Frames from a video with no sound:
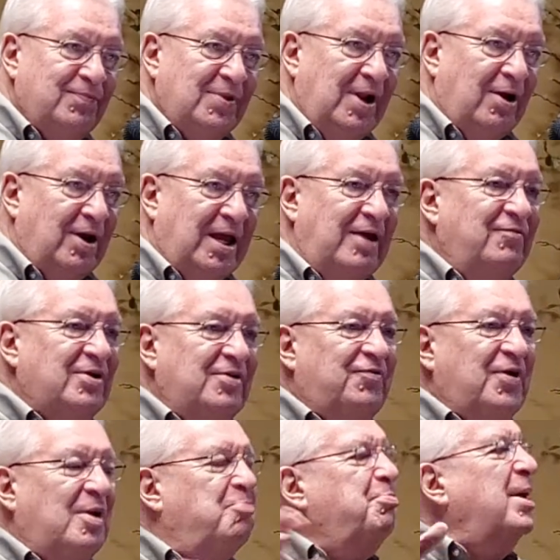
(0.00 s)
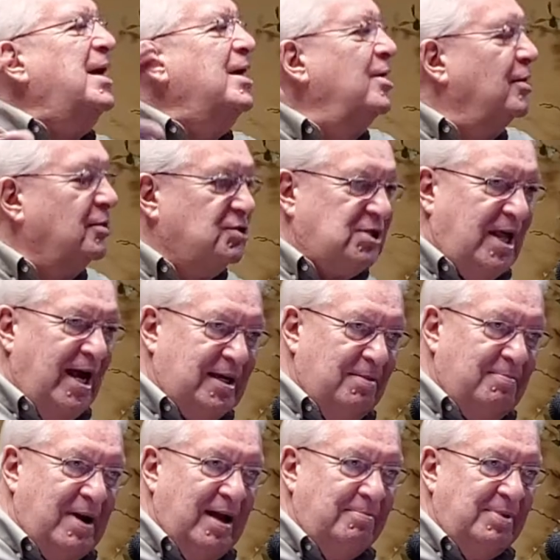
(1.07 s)
You know, even if it appears like
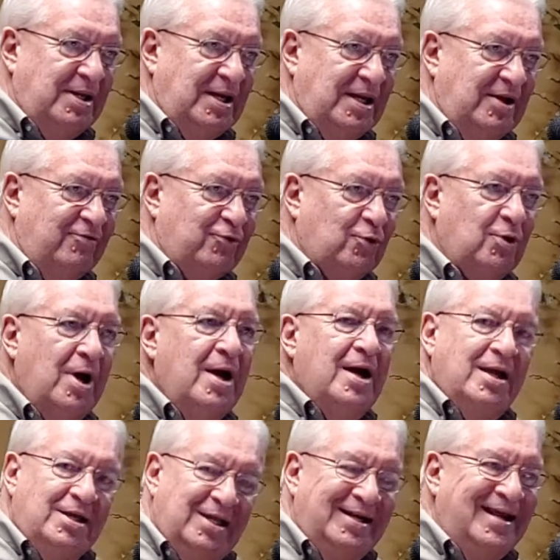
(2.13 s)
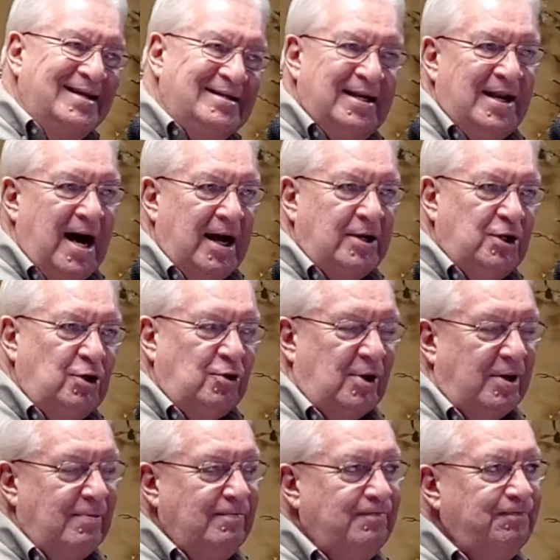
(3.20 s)
it might be evil, you need to not do
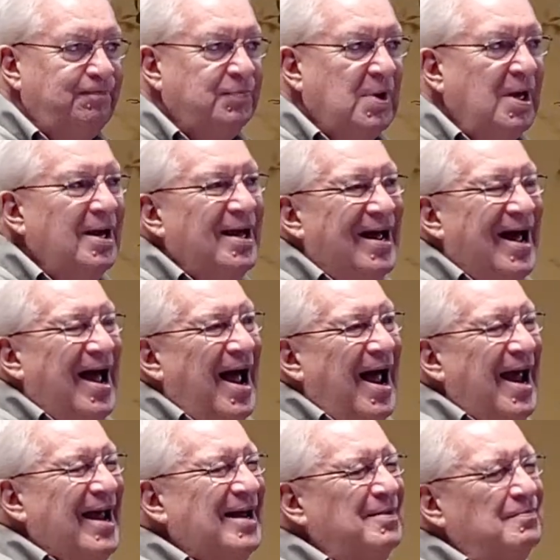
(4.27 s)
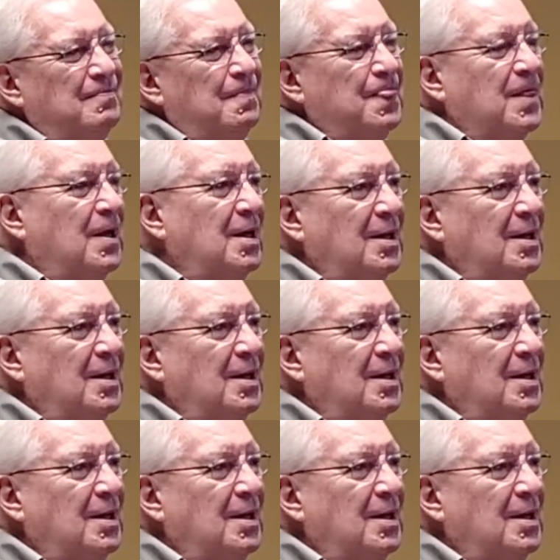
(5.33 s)
it. And